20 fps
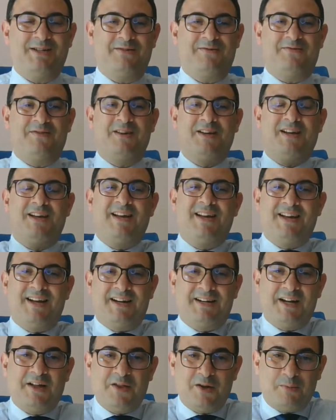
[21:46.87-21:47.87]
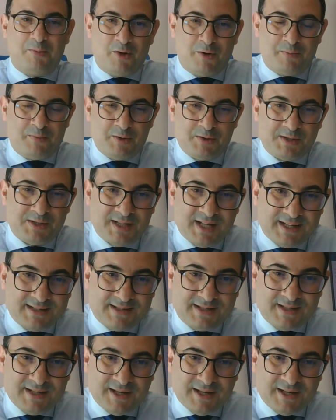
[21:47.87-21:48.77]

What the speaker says: of another purpose that